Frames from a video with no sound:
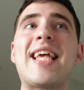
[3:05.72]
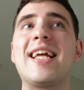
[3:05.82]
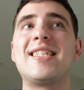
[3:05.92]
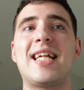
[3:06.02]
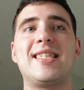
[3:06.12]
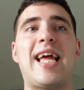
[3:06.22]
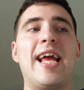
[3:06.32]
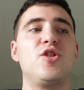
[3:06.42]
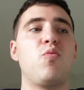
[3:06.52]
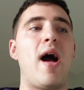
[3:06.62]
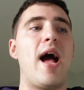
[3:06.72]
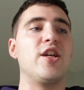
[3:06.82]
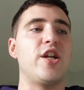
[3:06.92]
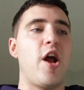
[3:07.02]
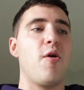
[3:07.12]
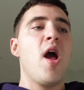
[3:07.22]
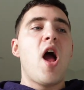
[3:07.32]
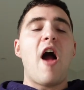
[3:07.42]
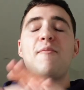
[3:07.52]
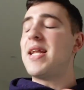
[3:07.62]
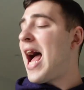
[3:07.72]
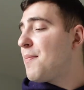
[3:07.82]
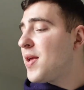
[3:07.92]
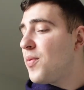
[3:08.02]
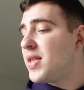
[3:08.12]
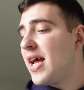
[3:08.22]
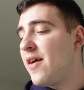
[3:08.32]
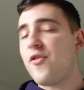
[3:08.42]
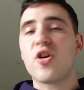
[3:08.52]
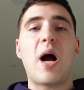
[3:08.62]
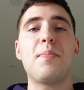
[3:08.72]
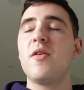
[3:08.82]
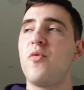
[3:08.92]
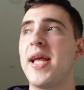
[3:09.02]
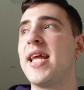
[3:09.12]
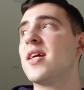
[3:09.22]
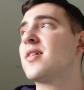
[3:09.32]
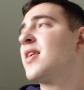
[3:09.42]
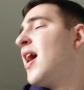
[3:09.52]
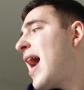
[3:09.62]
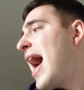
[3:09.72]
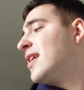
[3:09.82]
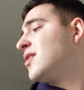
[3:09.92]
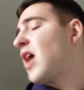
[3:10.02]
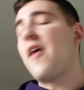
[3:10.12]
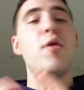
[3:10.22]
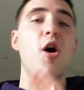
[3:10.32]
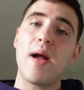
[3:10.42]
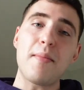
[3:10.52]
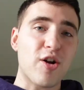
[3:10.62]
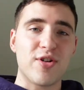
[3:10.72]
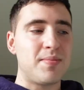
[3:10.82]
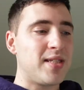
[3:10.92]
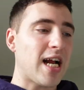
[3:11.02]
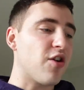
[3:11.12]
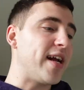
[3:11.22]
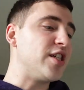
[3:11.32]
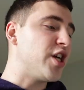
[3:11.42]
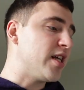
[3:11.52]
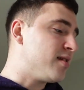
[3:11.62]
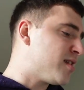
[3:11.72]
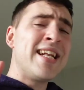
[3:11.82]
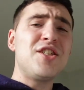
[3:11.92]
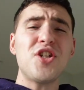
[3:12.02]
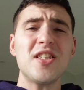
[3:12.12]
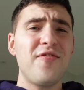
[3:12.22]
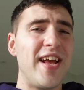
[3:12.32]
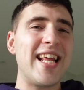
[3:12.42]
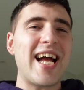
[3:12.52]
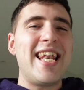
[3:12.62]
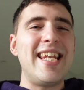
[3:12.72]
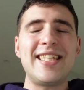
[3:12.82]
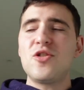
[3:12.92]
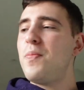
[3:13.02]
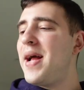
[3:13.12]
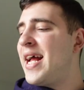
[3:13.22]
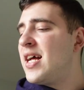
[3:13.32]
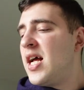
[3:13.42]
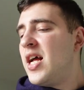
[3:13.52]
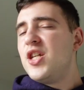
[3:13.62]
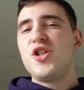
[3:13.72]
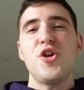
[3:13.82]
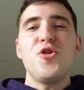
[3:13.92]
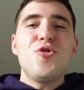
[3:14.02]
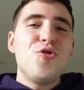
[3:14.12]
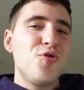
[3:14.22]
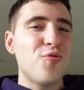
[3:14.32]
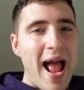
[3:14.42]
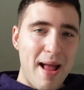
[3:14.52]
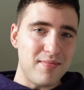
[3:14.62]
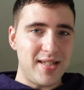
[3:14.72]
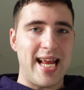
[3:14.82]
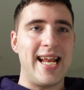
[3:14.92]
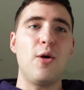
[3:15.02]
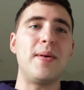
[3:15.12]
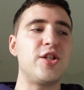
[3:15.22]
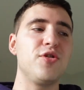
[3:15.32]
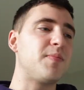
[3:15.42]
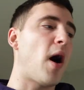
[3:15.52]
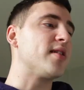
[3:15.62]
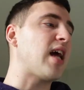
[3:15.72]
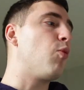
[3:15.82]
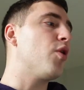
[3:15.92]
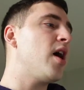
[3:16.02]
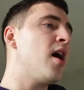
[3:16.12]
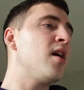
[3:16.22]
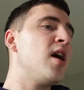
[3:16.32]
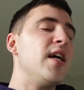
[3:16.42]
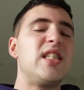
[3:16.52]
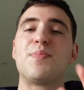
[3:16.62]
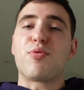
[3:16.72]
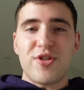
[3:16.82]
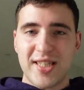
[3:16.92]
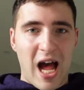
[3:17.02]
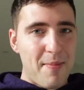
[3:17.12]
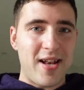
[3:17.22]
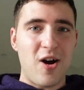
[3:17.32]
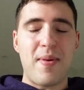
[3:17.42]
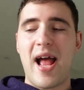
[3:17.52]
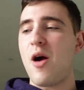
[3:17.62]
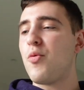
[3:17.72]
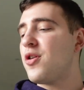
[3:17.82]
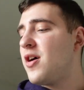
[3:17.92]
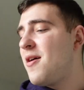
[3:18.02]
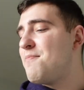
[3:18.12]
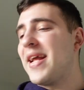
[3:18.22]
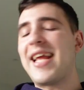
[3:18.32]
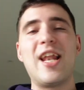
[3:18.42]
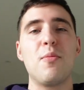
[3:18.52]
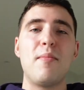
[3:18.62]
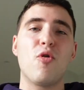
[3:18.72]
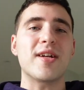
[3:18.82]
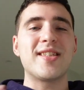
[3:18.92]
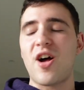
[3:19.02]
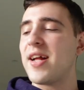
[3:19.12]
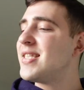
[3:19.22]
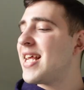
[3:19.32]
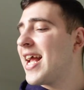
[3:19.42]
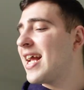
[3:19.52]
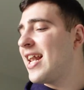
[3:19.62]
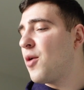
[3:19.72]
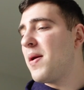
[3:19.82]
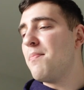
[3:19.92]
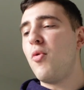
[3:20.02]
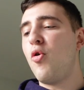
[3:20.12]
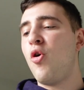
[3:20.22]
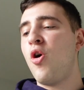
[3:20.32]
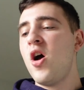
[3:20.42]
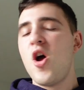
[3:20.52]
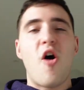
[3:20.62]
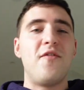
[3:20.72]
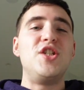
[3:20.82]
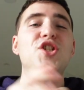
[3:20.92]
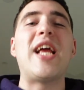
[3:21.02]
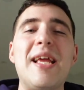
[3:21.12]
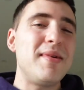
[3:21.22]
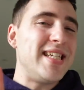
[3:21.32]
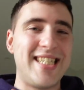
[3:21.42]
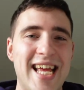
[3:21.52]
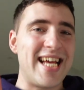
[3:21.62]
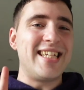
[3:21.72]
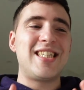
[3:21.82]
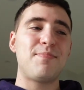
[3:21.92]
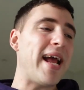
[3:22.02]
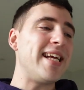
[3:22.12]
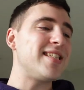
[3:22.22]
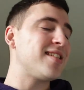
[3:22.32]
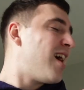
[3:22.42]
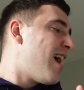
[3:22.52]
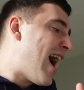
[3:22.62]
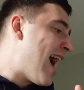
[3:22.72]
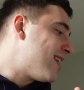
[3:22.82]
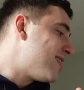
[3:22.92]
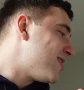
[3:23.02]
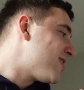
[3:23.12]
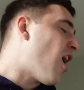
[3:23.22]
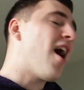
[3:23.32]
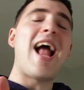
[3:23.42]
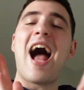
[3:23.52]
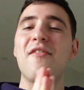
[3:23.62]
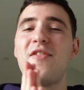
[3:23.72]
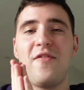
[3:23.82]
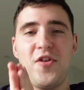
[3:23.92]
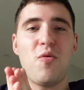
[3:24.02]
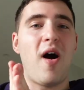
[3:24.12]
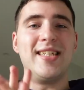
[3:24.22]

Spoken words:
getting to that stage where, you know, I've been happy with it for a couple of weeks and I've put away my Christmas decorations and it's just feeling a little bit too empty, a little bit too sparse. I wanna spruce it up a little bit. I wanna make it a little bit more exciting, a little bit more of a Jamie Dear space. And I have a few